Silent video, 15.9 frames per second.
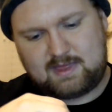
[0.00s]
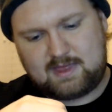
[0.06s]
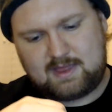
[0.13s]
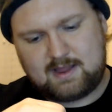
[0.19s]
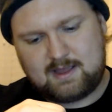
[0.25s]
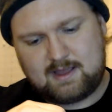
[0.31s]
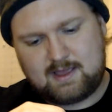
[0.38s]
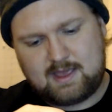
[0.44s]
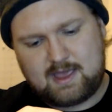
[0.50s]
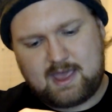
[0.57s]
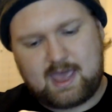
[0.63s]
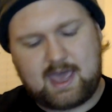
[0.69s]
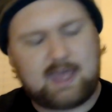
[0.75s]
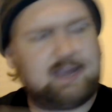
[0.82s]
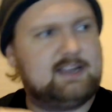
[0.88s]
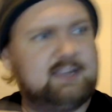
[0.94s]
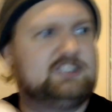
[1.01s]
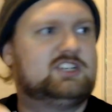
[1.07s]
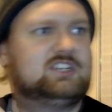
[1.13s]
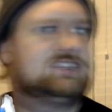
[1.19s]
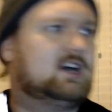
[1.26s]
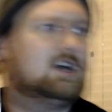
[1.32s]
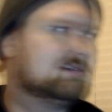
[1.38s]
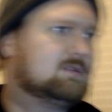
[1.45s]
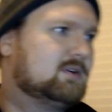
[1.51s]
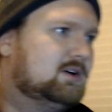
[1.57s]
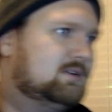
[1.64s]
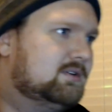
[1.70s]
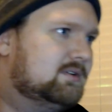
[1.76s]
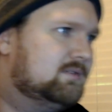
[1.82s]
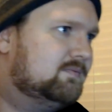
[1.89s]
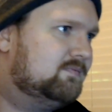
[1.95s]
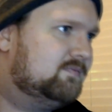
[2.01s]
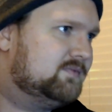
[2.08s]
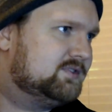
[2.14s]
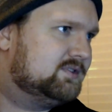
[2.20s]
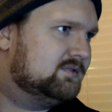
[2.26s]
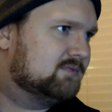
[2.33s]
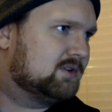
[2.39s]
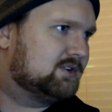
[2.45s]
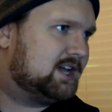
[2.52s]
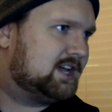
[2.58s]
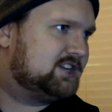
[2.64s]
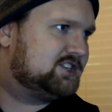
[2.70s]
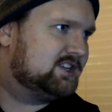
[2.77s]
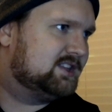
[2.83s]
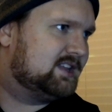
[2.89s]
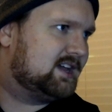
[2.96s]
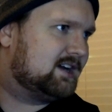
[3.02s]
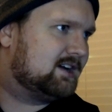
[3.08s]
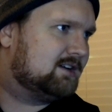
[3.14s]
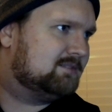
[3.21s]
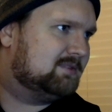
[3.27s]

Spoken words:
Head is just on a rotation there, but